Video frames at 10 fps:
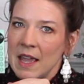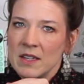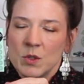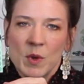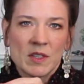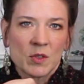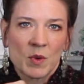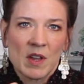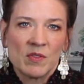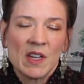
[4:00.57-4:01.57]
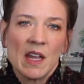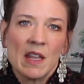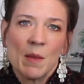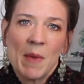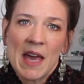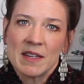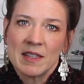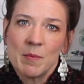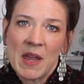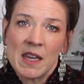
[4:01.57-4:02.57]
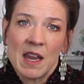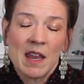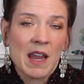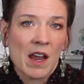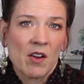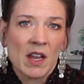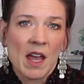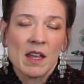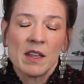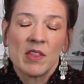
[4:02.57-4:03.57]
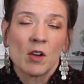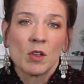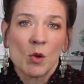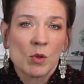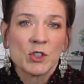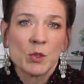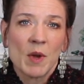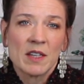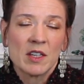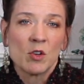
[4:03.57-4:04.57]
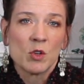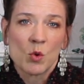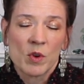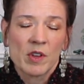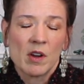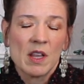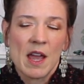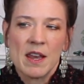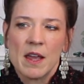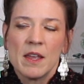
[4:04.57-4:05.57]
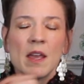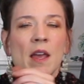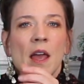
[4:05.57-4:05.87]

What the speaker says: Castaway's Thrift in the Madison-Maiden area, they're local to us here in North Carolina.